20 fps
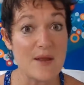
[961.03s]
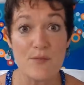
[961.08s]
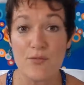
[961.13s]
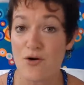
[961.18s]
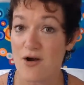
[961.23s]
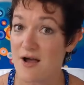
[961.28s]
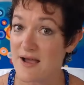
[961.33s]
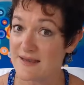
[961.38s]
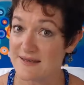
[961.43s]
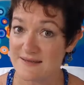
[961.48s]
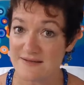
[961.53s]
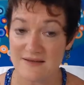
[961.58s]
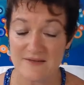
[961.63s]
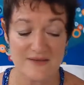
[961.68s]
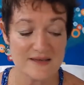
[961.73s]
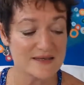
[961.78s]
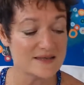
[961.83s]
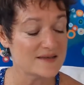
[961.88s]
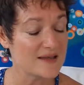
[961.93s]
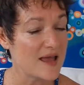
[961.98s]
price, the
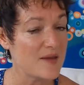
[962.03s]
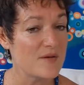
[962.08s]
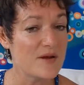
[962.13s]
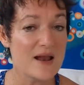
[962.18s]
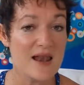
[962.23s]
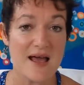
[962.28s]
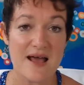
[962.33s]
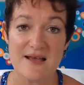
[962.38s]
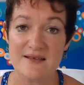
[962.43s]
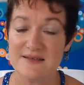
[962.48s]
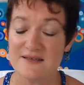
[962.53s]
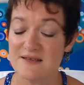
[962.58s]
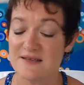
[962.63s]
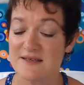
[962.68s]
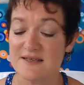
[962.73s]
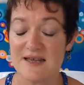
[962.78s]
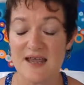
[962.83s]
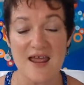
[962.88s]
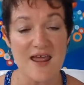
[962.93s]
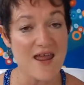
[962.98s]
same class,
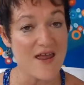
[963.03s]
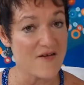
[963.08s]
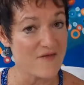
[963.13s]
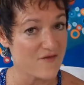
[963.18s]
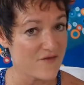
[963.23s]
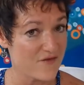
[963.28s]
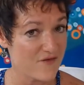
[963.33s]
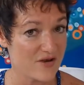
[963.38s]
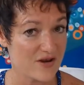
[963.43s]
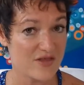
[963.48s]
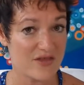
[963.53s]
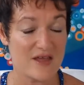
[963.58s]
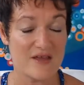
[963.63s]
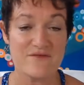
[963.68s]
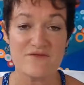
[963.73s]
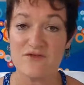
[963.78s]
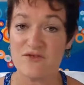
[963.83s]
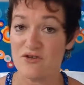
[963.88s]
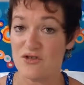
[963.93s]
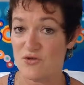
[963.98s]
just everything
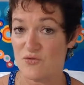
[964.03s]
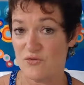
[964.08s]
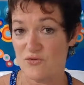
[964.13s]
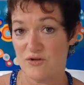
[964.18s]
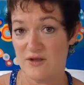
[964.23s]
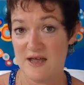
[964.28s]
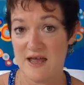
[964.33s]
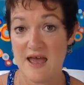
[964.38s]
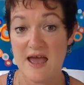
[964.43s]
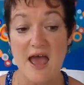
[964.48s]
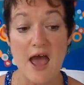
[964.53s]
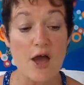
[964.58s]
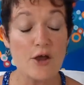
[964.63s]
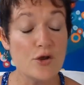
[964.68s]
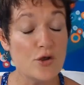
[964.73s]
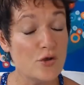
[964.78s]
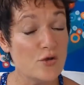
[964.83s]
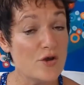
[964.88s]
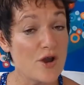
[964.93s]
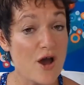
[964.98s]
virtual. And
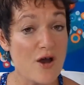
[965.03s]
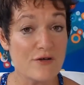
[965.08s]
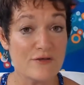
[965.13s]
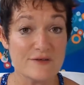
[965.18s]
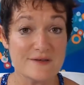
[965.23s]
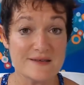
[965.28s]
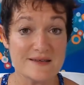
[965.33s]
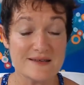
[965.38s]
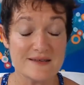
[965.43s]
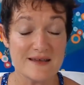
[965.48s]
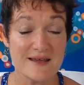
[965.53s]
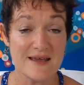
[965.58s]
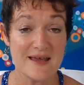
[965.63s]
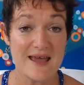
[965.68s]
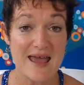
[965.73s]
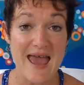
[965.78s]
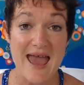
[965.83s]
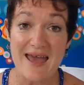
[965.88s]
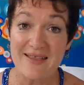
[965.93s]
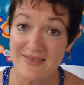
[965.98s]
who knows,
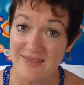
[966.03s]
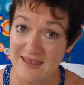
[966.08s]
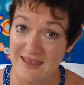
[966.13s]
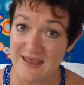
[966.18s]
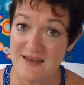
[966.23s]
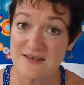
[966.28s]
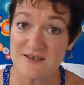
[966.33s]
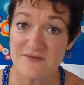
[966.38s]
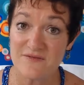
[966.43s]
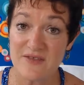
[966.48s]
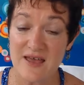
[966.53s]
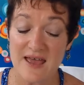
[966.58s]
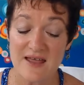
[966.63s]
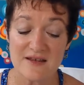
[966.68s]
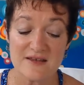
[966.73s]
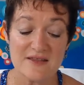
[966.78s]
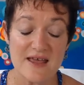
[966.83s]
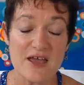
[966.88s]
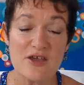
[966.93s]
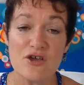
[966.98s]
at the end of
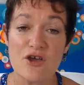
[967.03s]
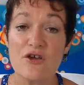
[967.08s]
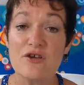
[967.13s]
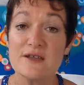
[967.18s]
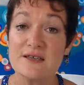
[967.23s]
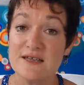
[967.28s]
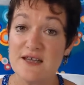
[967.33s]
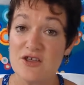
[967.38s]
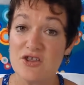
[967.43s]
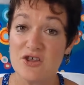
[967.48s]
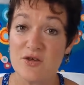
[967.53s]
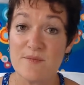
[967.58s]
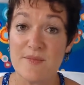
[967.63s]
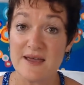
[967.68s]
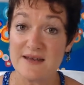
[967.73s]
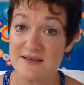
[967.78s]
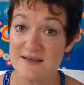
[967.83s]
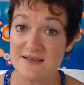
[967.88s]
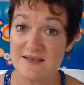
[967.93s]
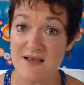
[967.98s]
that yoga teacher may
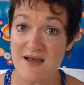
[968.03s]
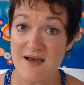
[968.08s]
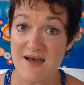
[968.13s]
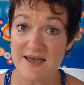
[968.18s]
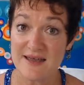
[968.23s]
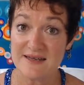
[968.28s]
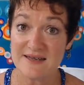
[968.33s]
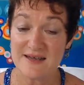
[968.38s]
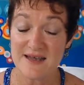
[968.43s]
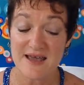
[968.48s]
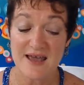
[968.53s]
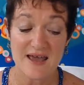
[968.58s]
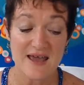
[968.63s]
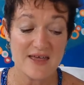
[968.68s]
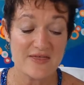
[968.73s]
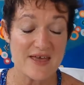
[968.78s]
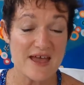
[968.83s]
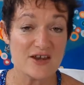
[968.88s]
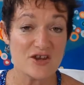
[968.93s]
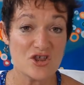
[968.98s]
decide
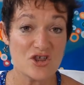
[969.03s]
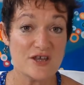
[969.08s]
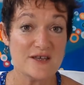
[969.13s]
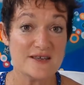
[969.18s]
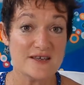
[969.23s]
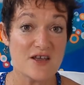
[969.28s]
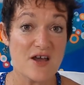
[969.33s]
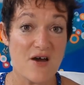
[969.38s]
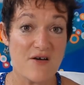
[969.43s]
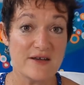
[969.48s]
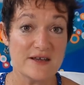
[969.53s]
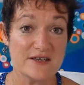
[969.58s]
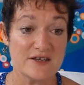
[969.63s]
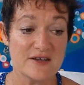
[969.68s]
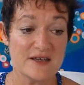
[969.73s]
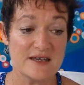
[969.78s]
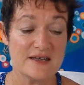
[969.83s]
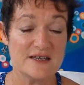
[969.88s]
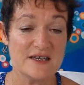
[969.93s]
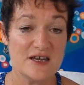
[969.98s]
that she's going to
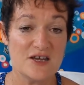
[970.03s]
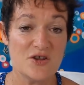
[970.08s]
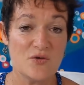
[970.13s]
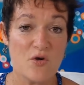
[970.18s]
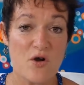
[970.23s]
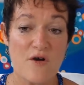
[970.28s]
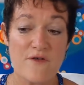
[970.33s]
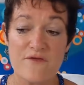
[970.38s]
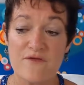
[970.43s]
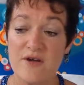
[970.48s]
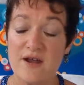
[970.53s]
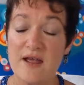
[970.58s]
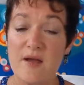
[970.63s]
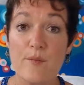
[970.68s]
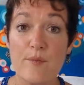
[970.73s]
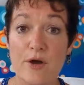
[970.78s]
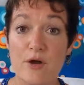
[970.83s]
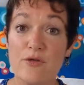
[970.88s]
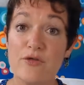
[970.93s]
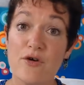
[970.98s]
continue offering
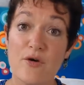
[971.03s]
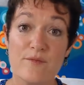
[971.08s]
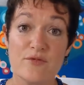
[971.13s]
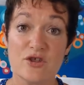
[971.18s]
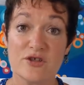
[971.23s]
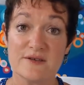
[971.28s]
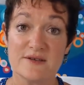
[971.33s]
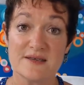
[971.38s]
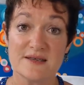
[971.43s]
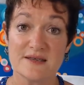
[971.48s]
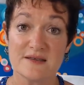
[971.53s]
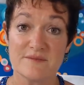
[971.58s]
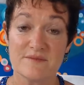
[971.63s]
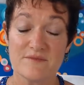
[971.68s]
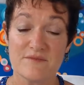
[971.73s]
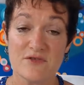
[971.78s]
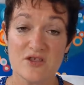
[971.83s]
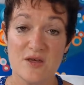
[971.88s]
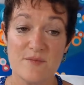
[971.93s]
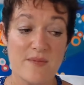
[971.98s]
both options.
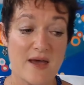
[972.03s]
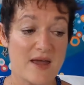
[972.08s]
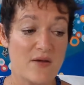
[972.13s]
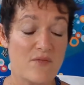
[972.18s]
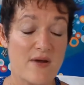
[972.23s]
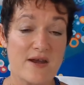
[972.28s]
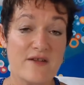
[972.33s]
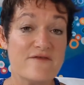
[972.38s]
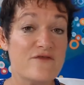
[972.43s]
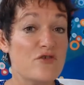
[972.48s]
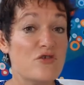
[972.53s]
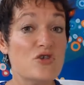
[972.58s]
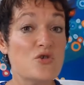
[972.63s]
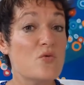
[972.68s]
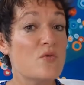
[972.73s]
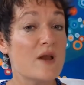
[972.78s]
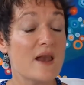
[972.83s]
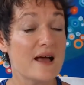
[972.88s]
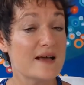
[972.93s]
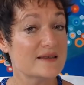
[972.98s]
She may run a
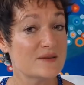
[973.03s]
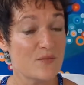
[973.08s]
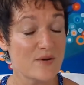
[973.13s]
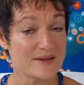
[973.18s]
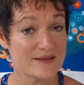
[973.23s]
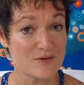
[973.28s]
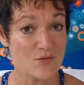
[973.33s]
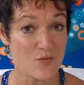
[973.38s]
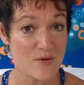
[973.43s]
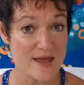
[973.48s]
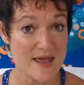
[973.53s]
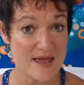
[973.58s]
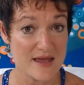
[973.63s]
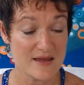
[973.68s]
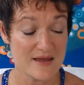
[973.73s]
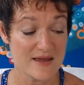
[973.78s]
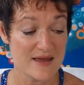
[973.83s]
virtual class once a week